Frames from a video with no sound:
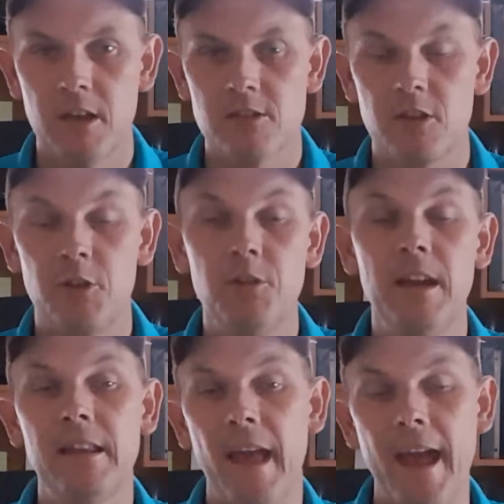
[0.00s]
So you
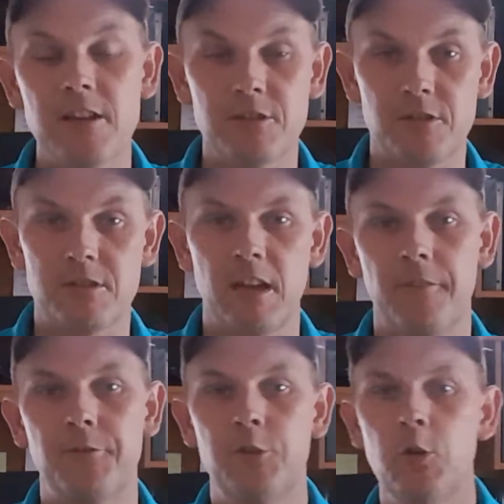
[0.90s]
need to ask
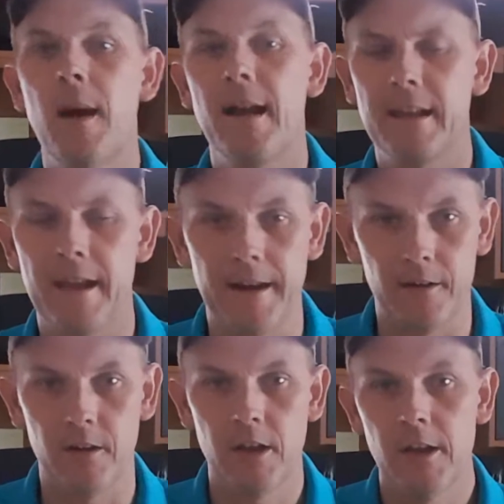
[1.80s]
yourself, do I
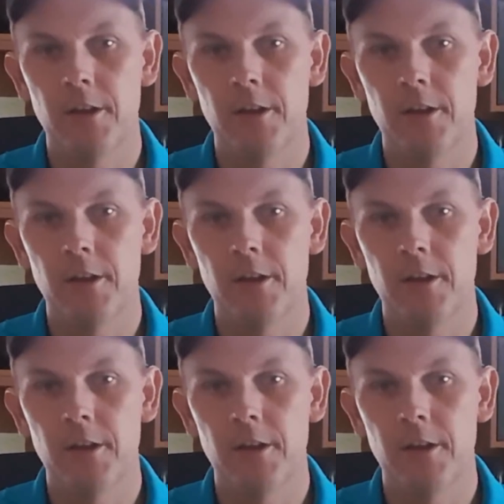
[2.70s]
care?